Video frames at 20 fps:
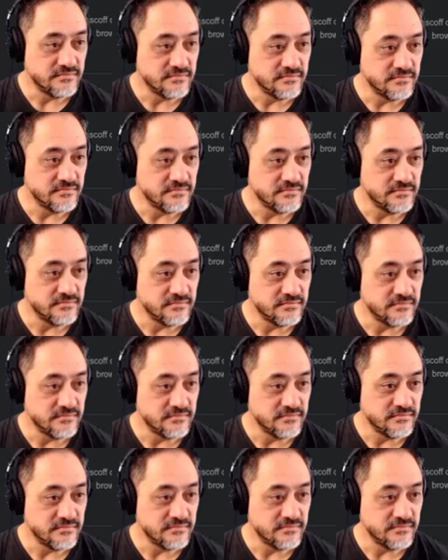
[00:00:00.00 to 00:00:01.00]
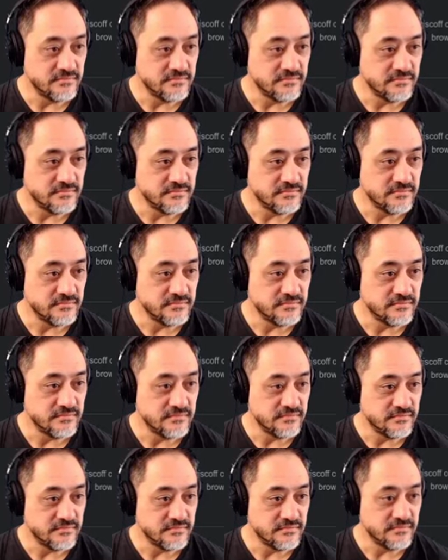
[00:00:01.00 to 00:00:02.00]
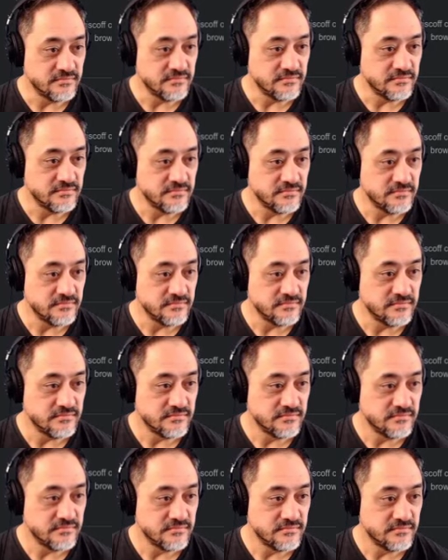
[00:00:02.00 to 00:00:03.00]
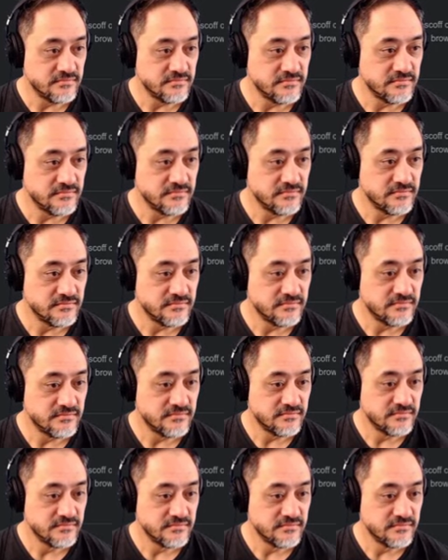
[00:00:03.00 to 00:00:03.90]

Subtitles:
(no one is talking)